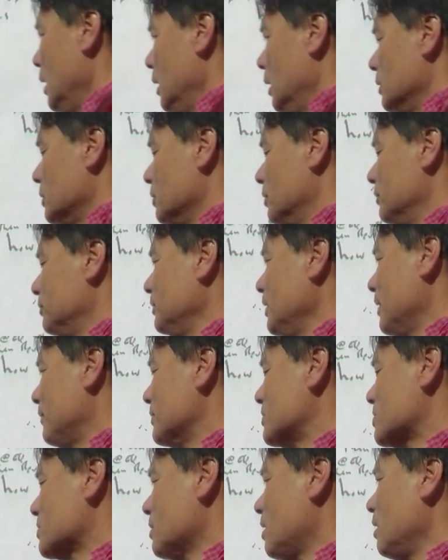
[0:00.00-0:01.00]
So if we have a
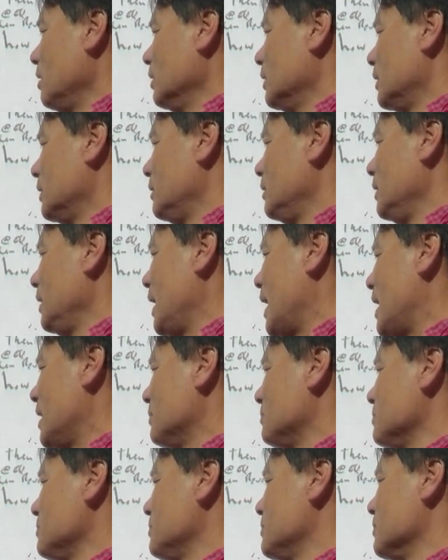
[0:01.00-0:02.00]
solid, the
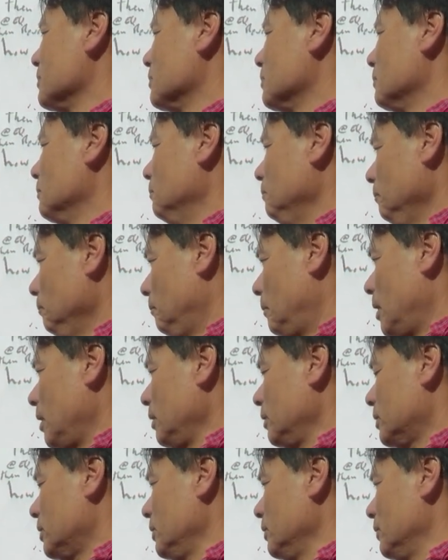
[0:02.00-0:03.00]
atoms or
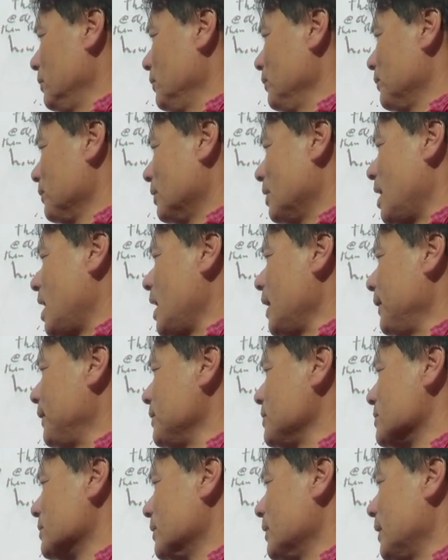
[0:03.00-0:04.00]
molecules or
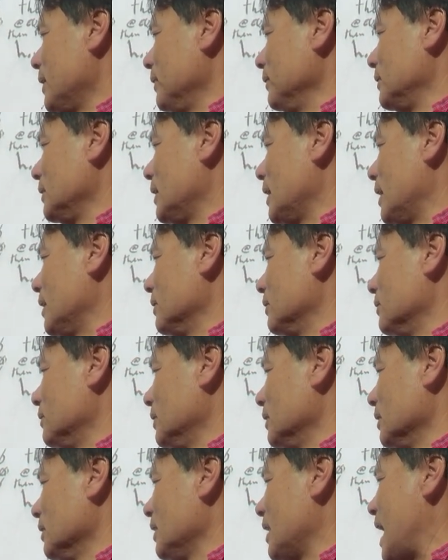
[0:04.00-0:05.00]
ions are held together
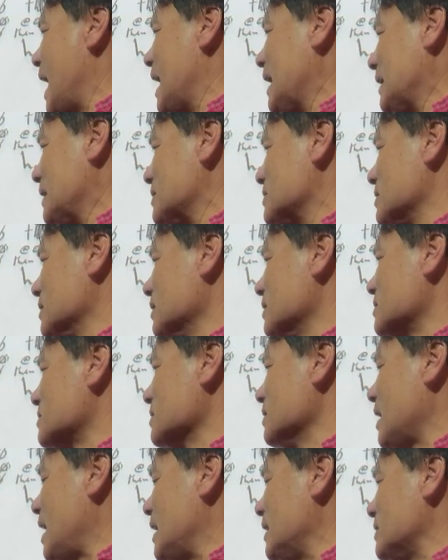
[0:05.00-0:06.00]
in a lattice, and this
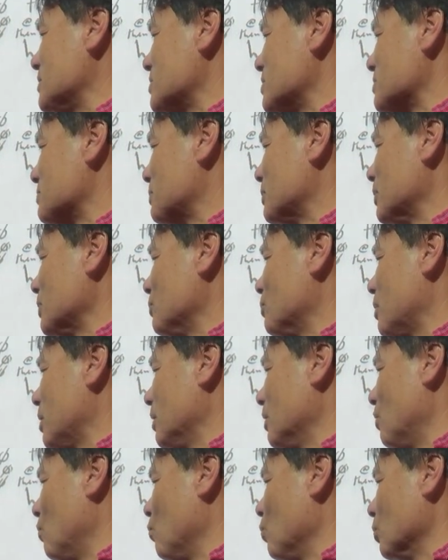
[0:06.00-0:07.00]
lattice is pretty
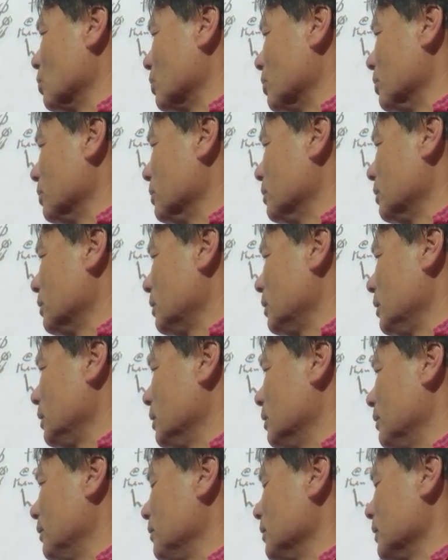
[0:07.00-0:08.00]
well ordered.
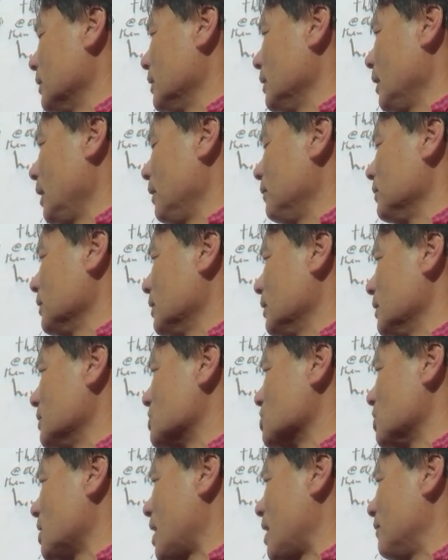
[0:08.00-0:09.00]
Everything
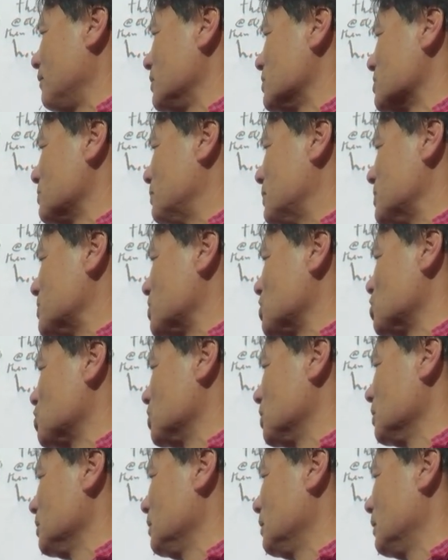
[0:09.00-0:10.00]
should have its
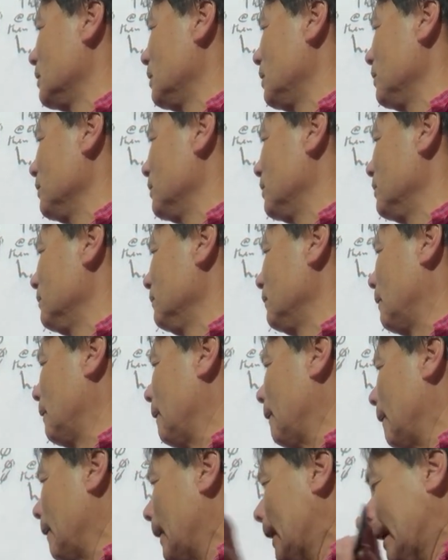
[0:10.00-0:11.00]
position,
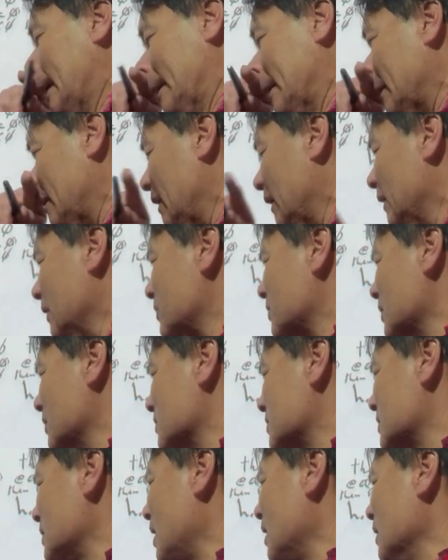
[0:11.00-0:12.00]
and so
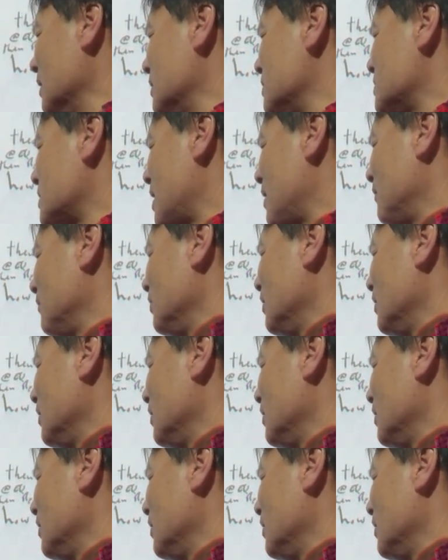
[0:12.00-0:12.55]
solids have